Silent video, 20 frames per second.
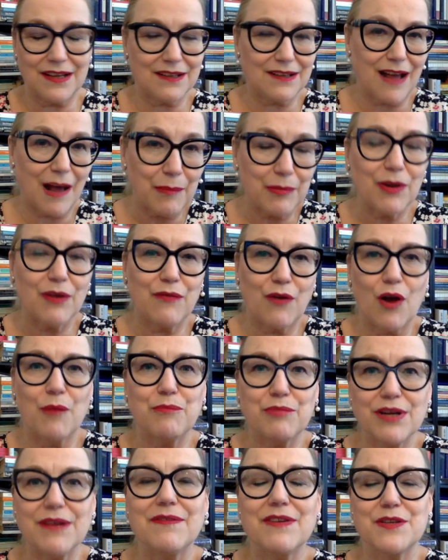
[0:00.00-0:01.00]
couple of her
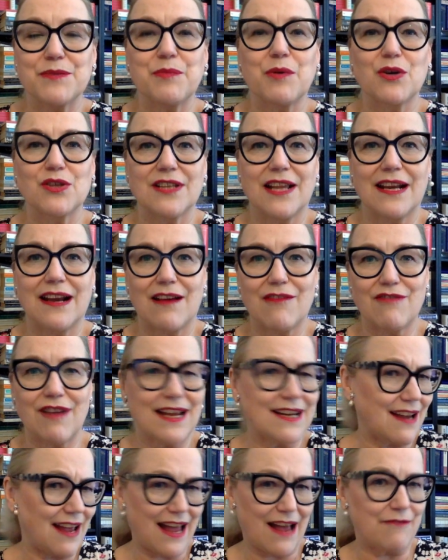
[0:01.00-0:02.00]
previous books that I
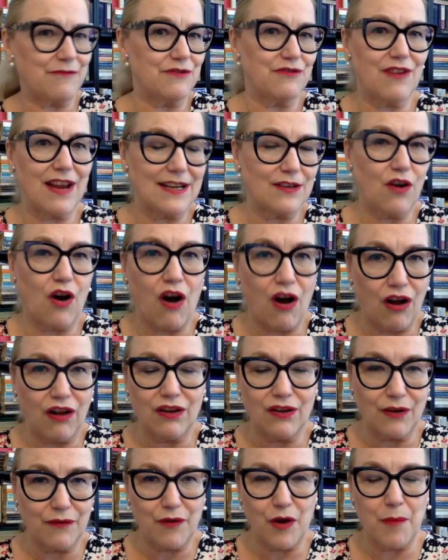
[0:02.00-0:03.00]
read. I haven't read
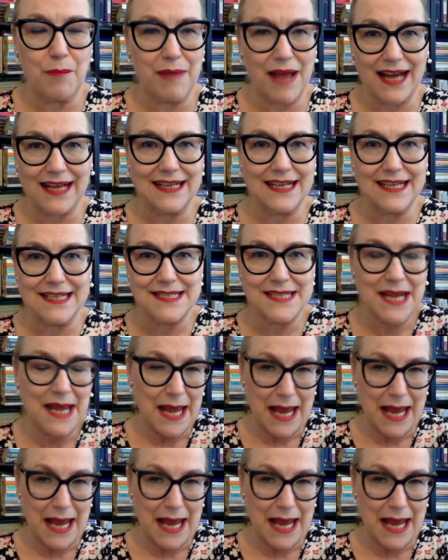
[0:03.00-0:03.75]
all of her backlist,